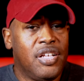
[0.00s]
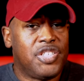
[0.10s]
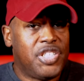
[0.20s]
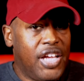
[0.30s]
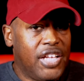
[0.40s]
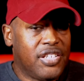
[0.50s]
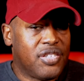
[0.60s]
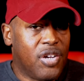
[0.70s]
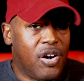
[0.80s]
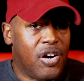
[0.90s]

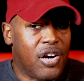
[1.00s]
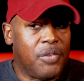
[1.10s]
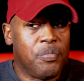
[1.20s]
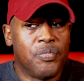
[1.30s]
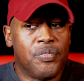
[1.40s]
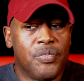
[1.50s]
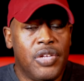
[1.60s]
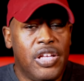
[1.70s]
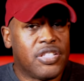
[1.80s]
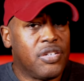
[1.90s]
chances are
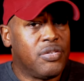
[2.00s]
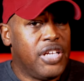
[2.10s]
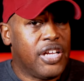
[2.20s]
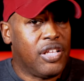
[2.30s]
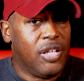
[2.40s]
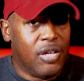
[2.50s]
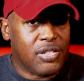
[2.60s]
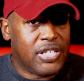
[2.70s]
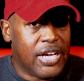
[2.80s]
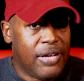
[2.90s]
it's going to take a
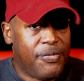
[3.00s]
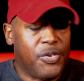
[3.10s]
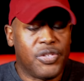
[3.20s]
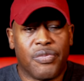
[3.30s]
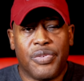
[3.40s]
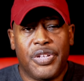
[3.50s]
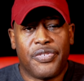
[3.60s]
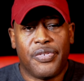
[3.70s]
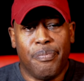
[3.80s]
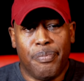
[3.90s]
long time for it to
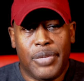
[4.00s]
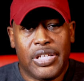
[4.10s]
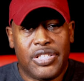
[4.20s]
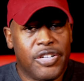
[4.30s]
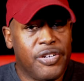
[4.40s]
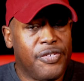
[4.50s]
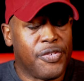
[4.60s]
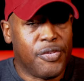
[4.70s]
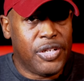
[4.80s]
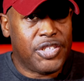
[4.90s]
reach monetary
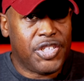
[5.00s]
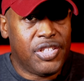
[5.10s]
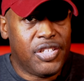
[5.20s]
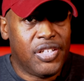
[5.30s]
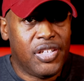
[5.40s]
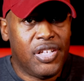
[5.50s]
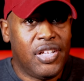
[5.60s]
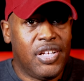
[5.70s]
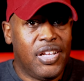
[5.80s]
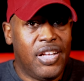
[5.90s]
fruition.
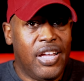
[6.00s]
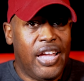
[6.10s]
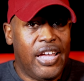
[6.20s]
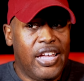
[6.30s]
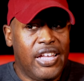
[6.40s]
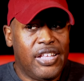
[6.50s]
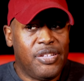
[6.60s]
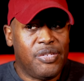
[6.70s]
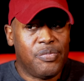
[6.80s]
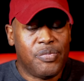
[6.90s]

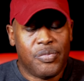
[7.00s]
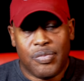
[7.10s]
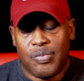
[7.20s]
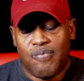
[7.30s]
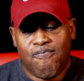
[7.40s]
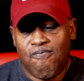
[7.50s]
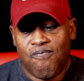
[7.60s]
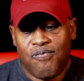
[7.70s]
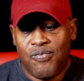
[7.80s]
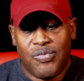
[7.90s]
And
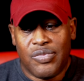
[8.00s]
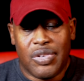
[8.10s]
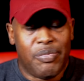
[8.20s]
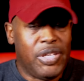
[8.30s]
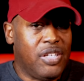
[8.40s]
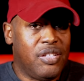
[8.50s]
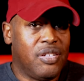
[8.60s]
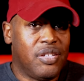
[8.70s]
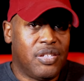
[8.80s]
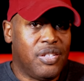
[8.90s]
I
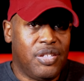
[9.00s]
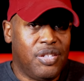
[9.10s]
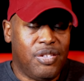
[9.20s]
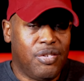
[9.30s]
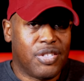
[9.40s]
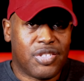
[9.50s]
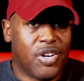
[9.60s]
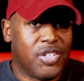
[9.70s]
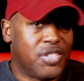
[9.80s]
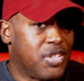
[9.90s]
mean, you can
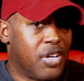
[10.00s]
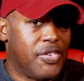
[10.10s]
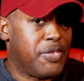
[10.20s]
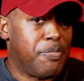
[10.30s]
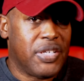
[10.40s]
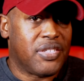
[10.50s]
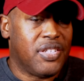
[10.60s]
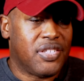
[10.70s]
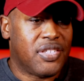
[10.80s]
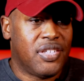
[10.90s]
start a service
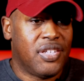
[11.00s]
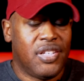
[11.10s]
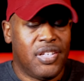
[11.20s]
business